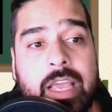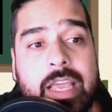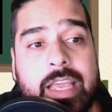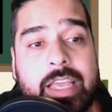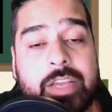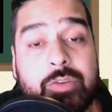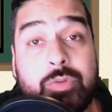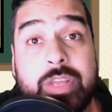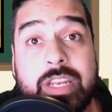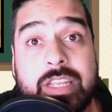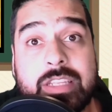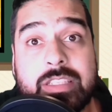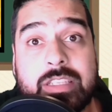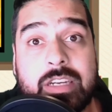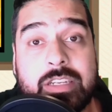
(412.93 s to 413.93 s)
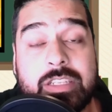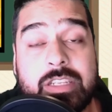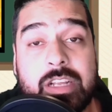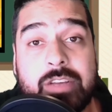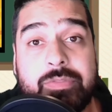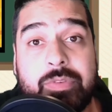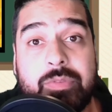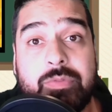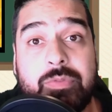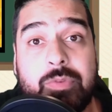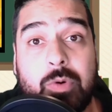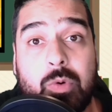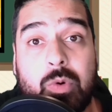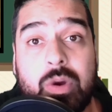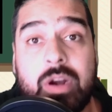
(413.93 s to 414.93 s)
Ingredients are stuff
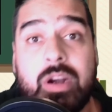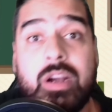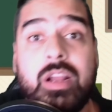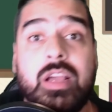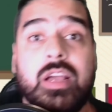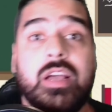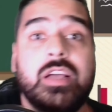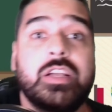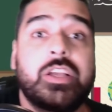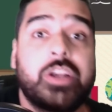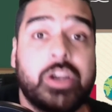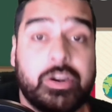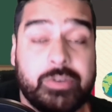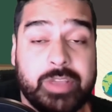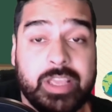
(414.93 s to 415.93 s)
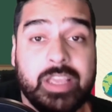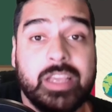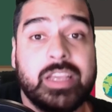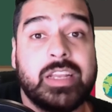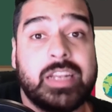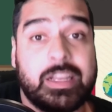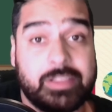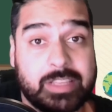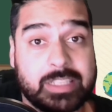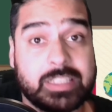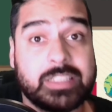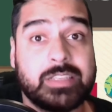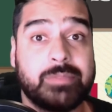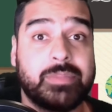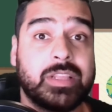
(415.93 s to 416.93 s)
for curry. Now, this is
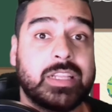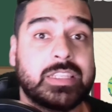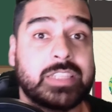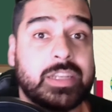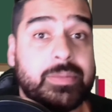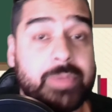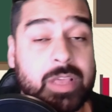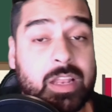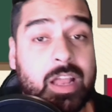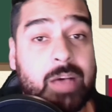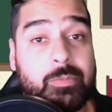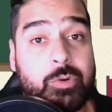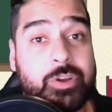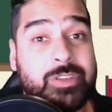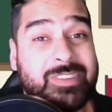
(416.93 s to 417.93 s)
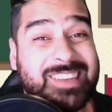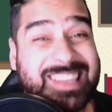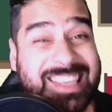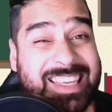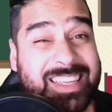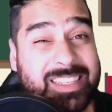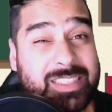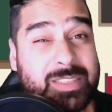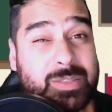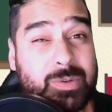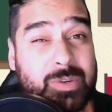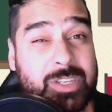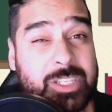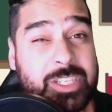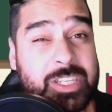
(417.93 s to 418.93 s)
something that's going to be a lot more unique to Sword
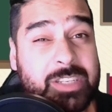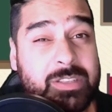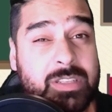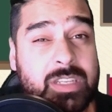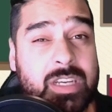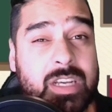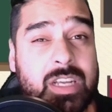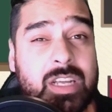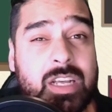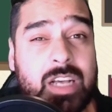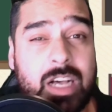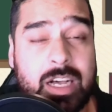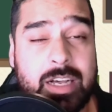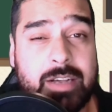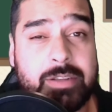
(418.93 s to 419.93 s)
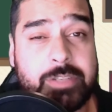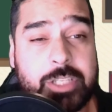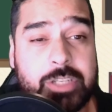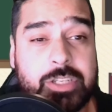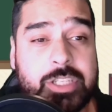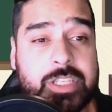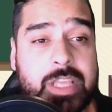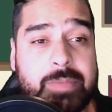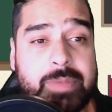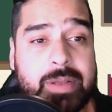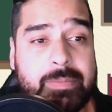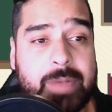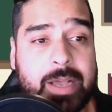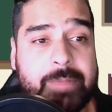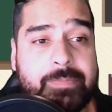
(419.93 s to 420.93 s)
and Shield. So just keep that in
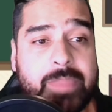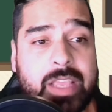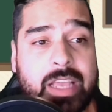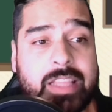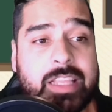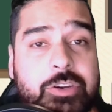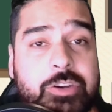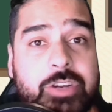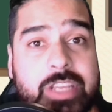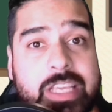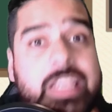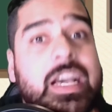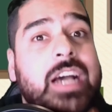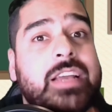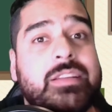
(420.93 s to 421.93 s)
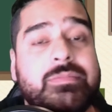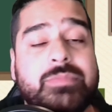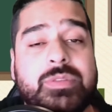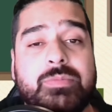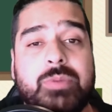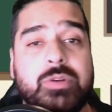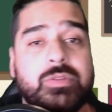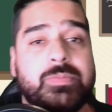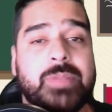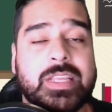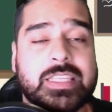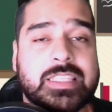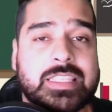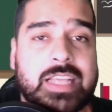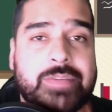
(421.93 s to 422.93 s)
mind. And then key items, most
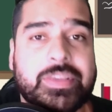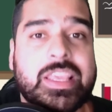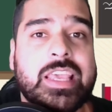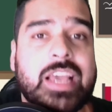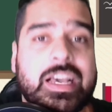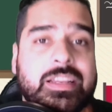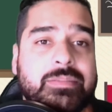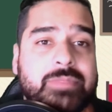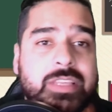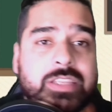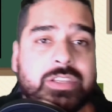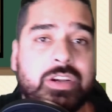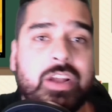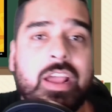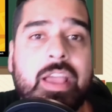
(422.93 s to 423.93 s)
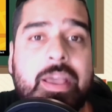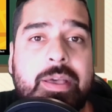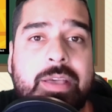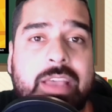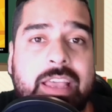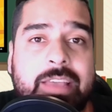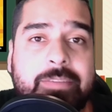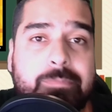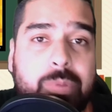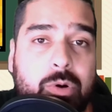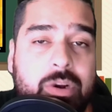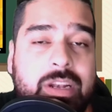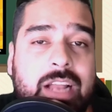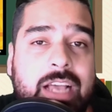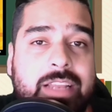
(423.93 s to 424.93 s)
places have a key item. These are
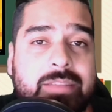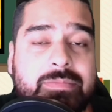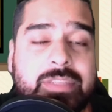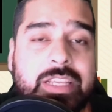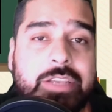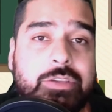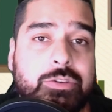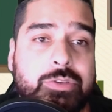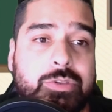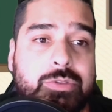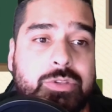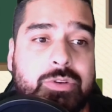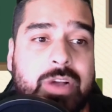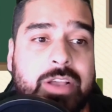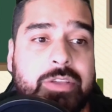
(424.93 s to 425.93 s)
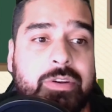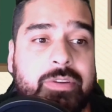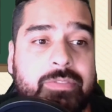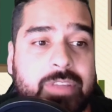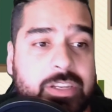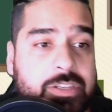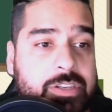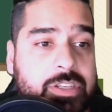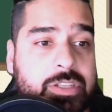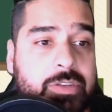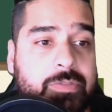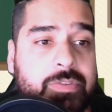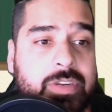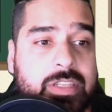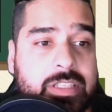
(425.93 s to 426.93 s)
important items that you'll use throughout your adventure. So
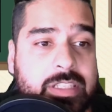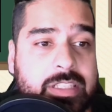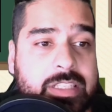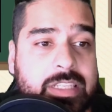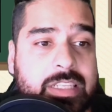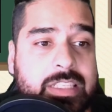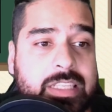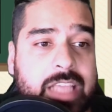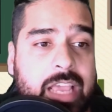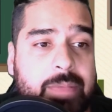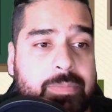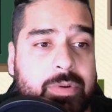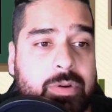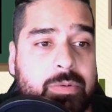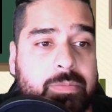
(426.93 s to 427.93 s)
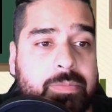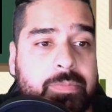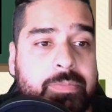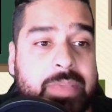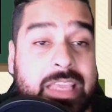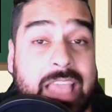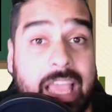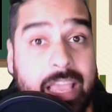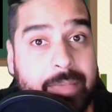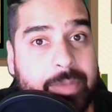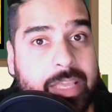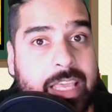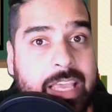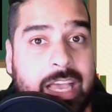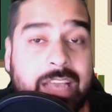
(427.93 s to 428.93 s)
for instance, the escape rope became a
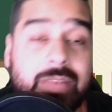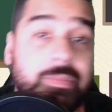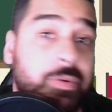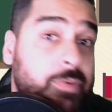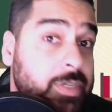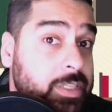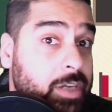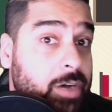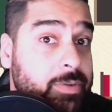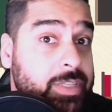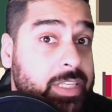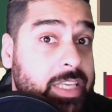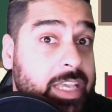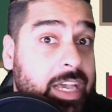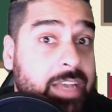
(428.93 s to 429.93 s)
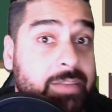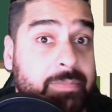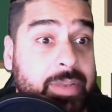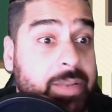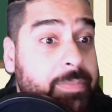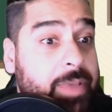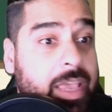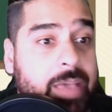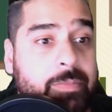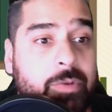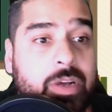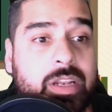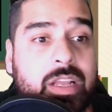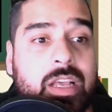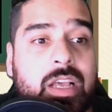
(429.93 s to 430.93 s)
key item. It wasn't always a key item, but it became
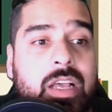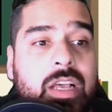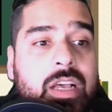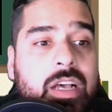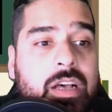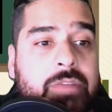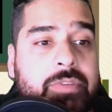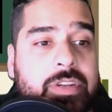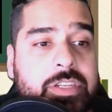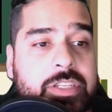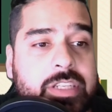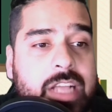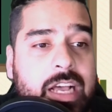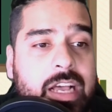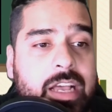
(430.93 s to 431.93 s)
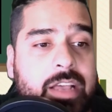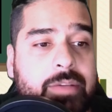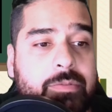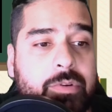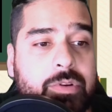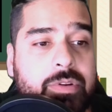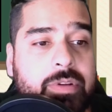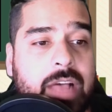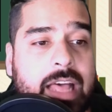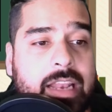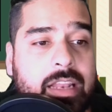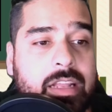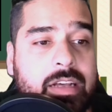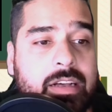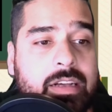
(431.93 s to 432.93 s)
one. Adventures Guide, Road and
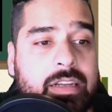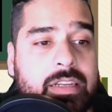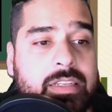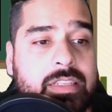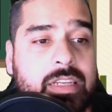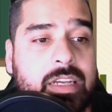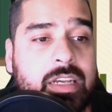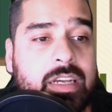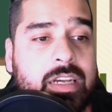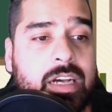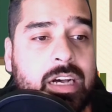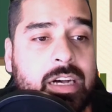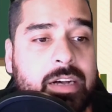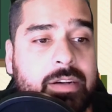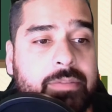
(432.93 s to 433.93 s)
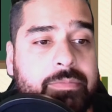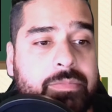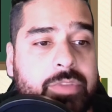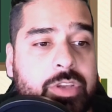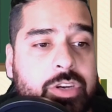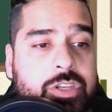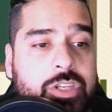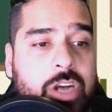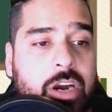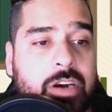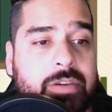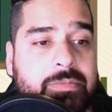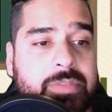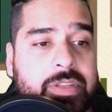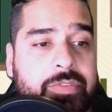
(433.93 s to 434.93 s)
Catalog, your
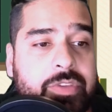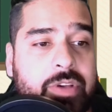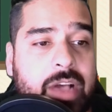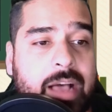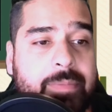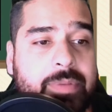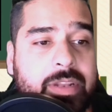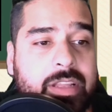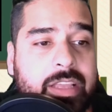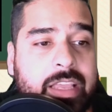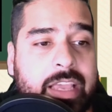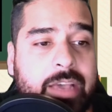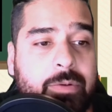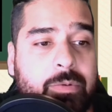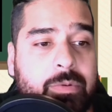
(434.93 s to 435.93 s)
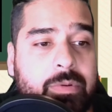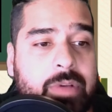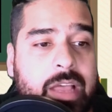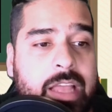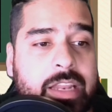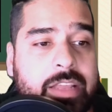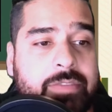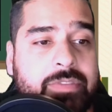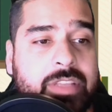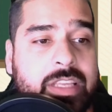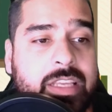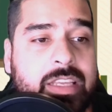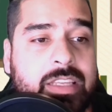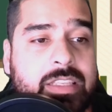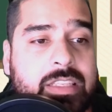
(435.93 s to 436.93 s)
charms, if you happen to get any of
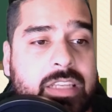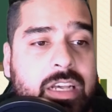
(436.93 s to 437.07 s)
these,